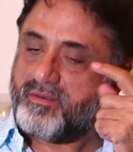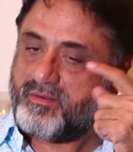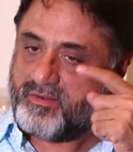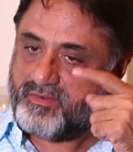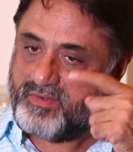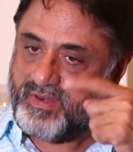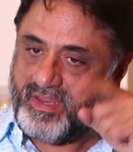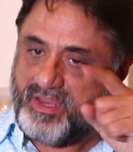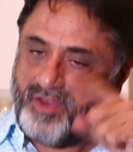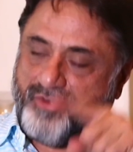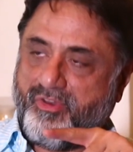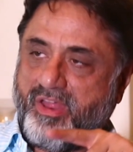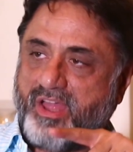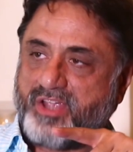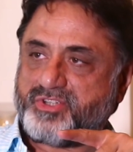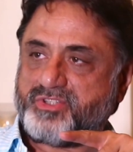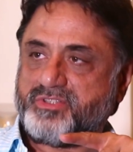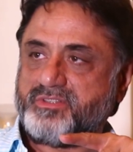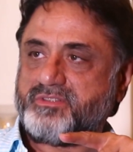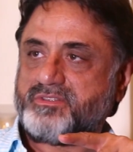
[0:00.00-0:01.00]
Taking
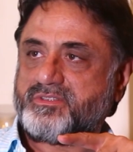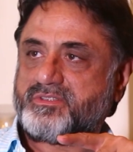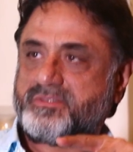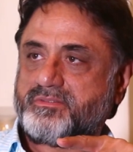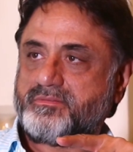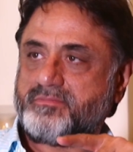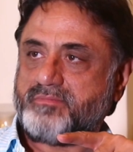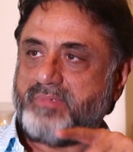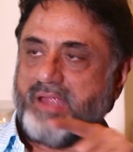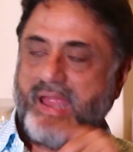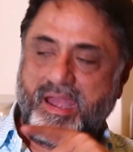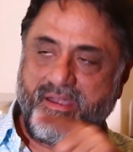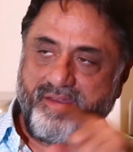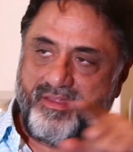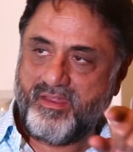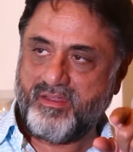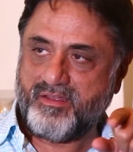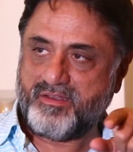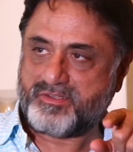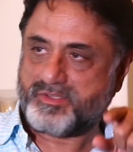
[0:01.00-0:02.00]
reactions,
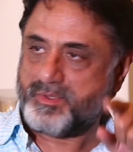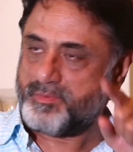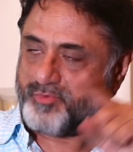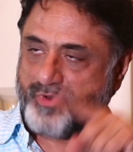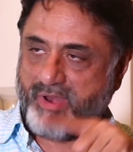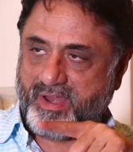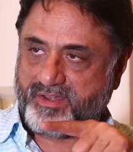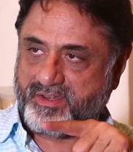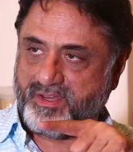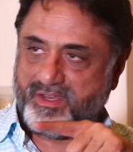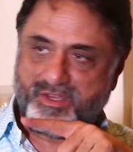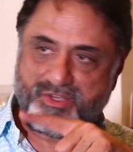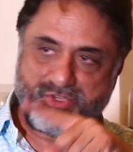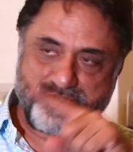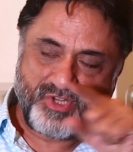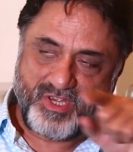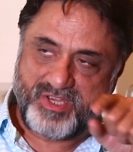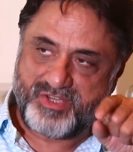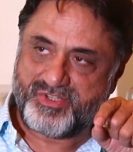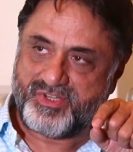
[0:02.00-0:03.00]
adding, subtracting,
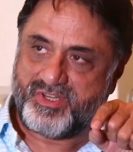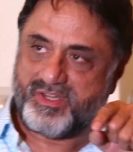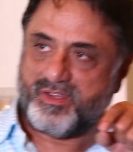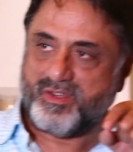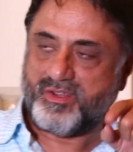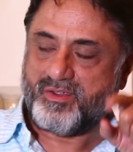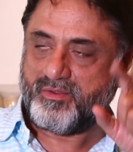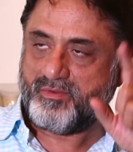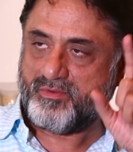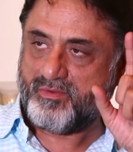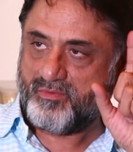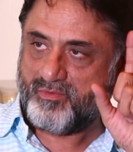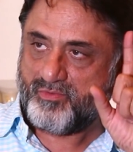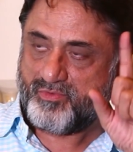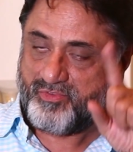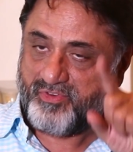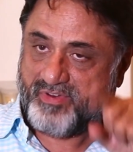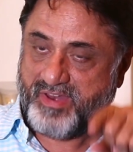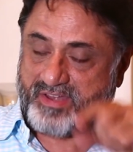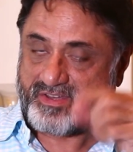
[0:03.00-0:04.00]
changing,
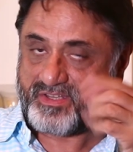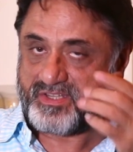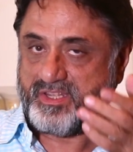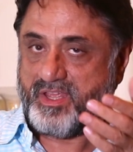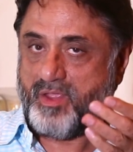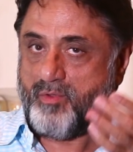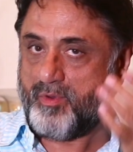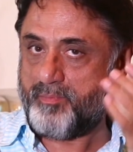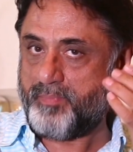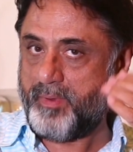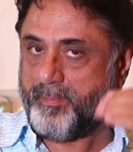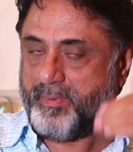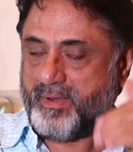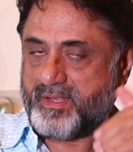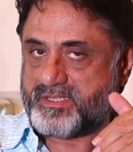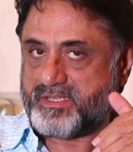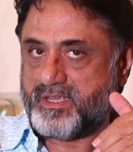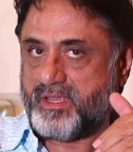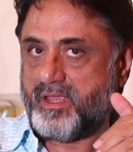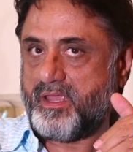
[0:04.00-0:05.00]
seeing what people are
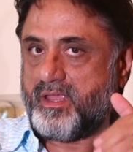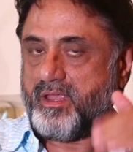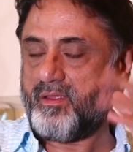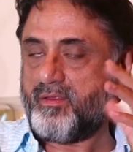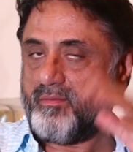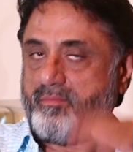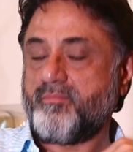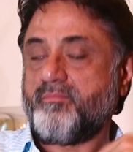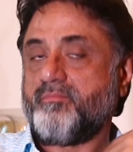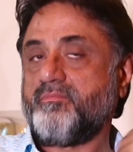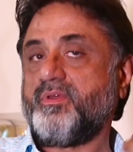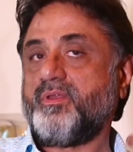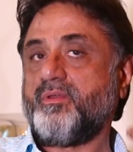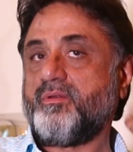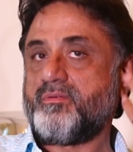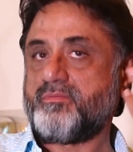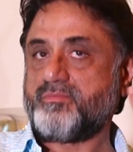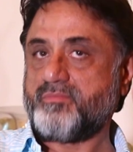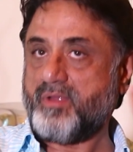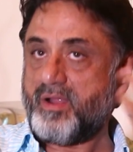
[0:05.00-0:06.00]
saying,
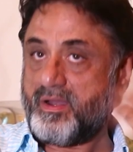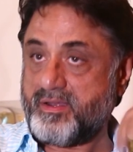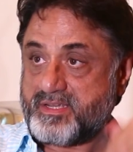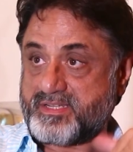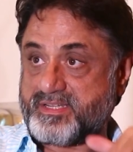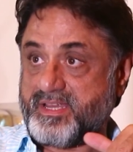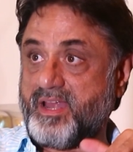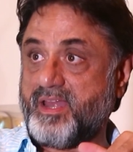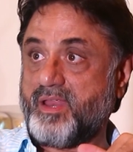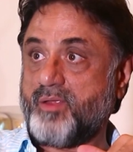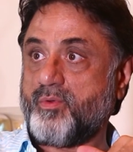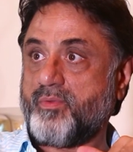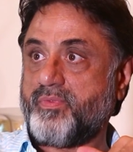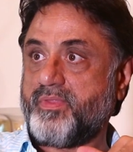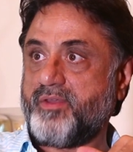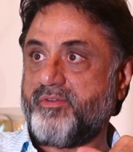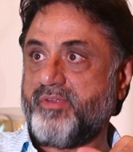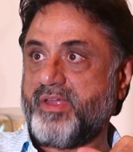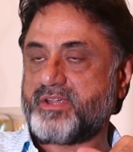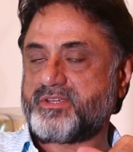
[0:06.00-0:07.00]
understanding what
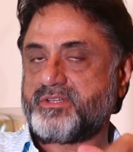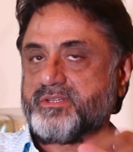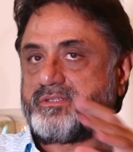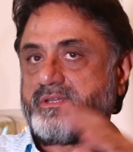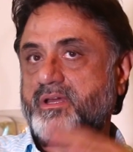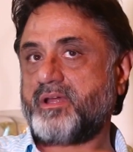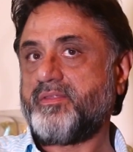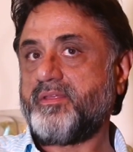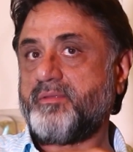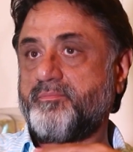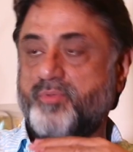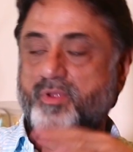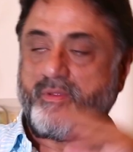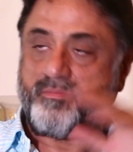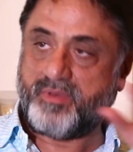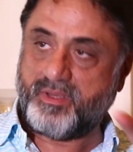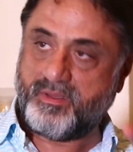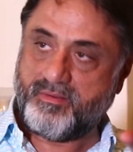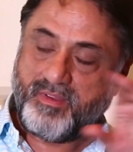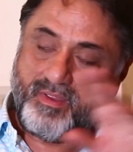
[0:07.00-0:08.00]
their reactions are, then
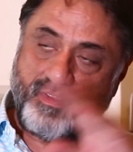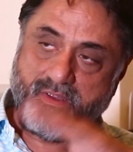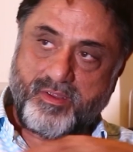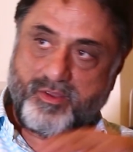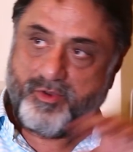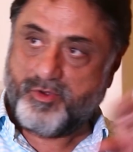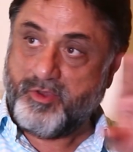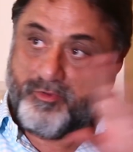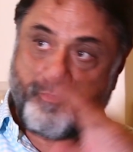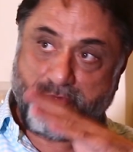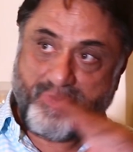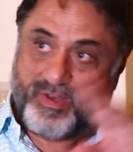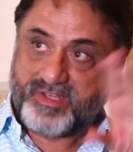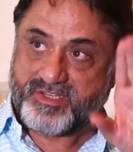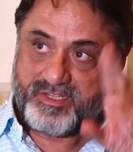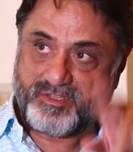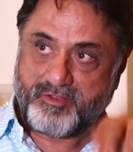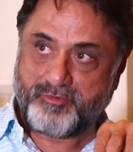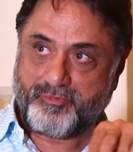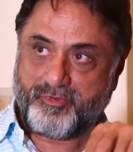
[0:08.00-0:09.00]
probably
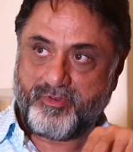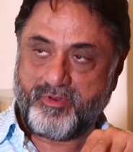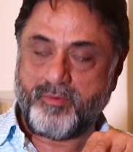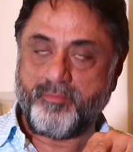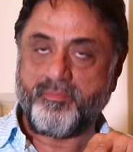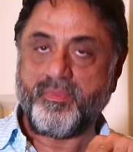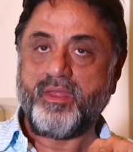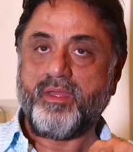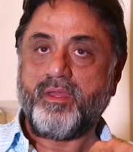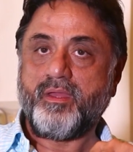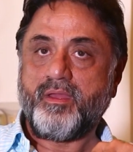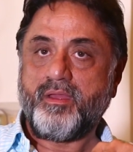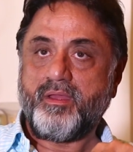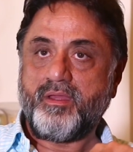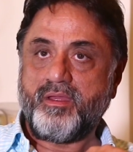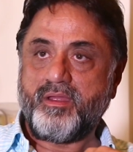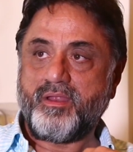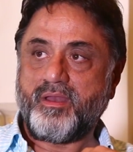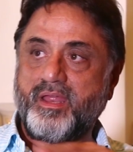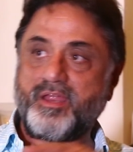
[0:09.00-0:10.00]
rephrasing the film,
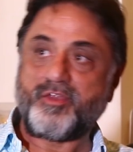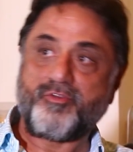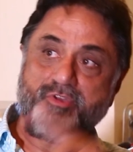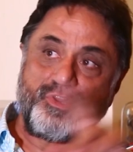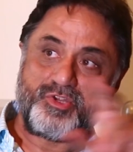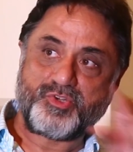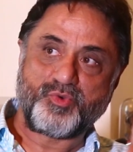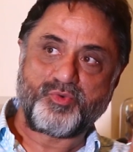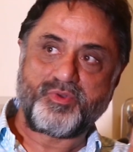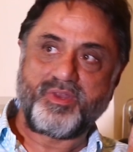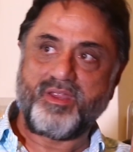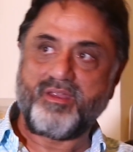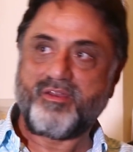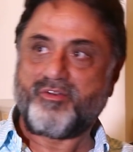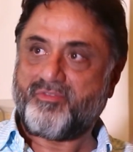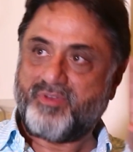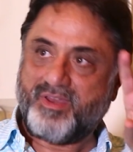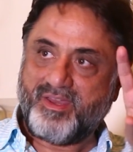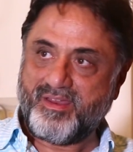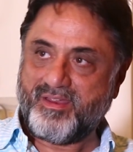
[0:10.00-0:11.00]
like reshooting,
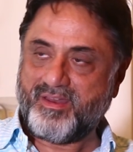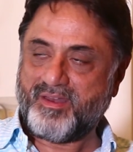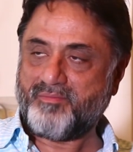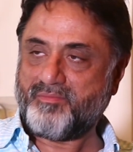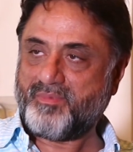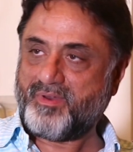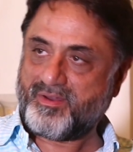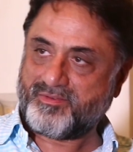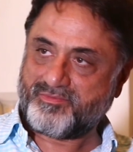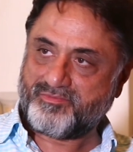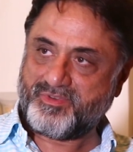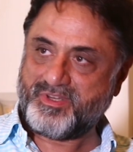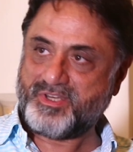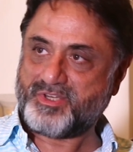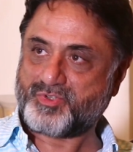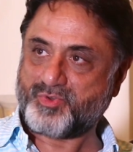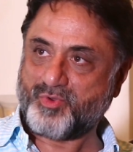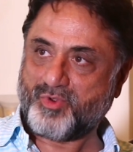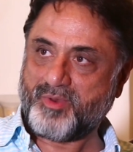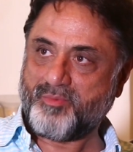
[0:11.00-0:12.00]

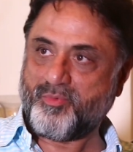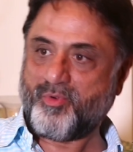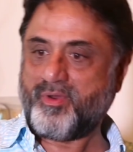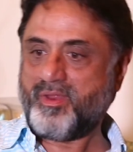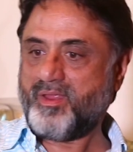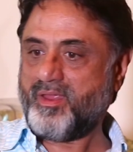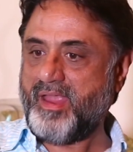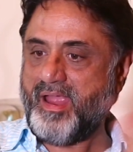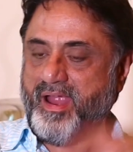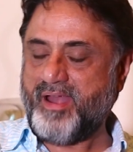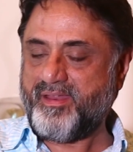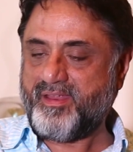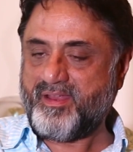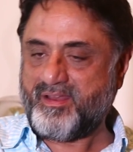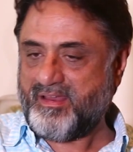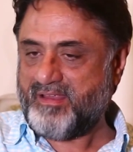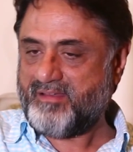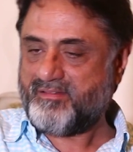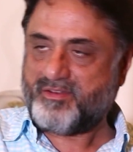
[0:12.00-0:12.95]
re-storyboarding, adding,